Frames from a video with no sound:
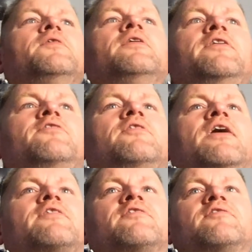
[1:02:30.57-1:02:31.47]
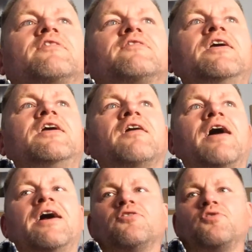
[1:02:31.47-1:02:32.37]
in 2016, I
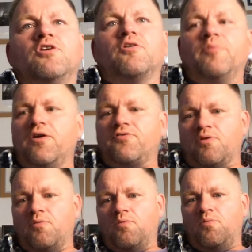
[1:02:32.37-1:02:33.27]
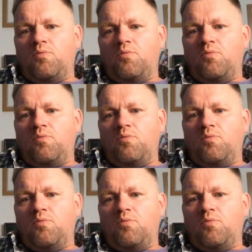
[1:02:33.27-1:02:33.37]
had all the young birds from